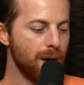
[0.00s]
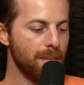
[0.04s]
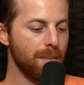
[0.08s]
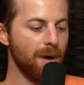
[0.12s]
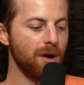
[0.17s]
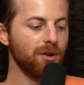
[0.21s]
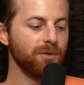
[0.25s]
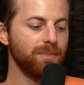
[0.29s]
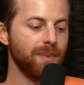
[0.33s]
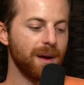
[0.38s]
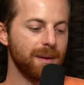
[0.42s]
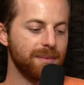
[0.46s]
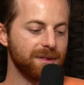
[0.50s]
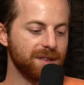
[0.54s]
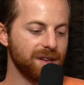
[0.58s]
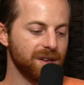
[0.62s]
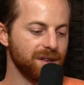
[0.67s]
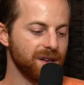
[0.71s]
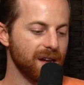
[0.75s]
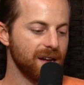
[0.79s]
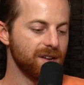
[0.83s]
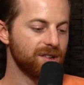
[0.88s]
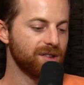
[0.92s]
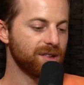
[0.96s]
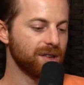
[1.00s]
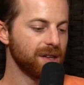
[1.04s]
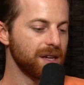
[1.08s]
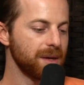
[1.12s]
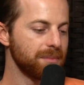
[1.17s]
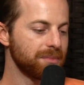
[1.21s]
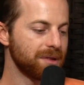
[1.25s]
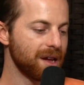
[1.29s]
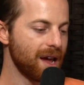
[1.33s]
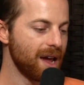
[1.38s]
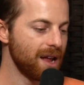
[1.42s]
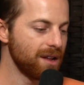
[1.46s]
Most babies this age
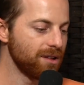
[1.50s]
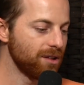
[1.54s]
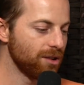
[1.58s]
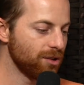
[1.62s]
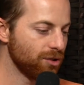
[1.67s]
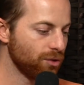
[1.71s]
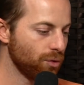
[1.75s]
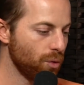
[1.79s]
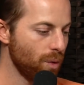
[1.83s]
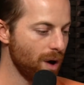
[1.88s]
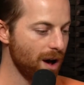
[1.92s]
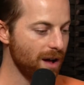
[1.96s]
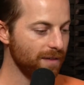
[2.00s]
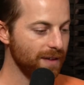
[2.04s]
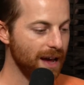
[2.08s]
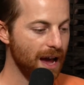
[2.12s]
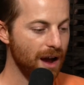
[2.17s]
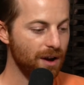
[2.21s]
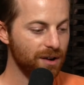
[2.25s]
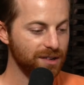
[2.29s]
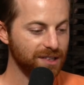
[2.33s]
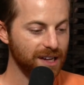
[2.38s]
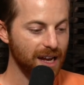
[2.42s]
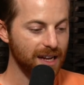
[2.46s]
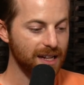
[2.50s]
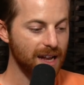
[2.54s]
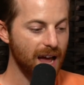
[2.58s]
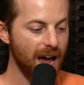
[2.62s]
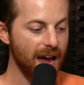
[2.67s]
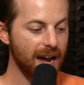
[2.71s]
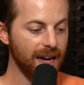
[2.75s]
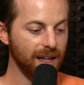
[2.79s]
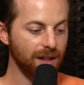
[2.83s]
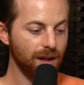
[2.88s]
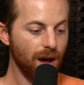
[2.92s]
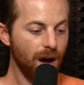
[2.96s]
sleep 10 to 12 hours at
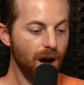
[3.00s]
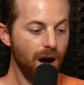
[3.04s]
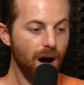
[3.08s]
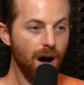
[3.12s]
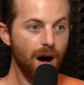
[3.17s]
night.